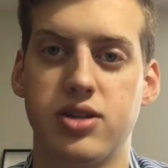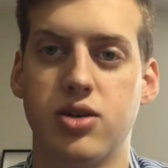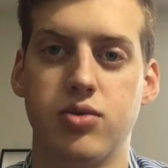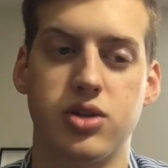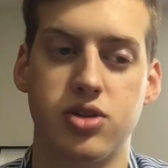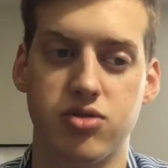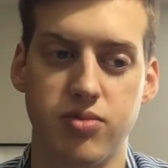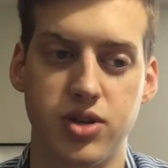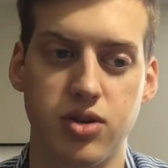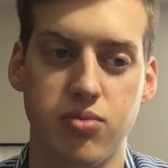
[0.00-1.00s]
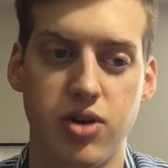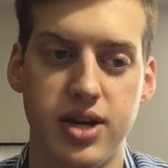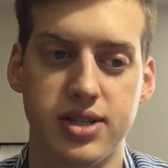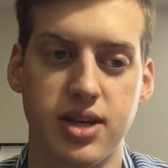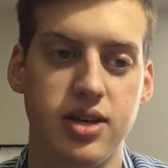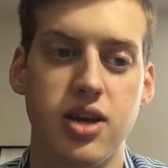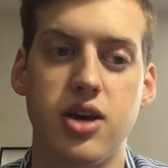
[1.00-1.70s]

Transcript: So distributor pricing,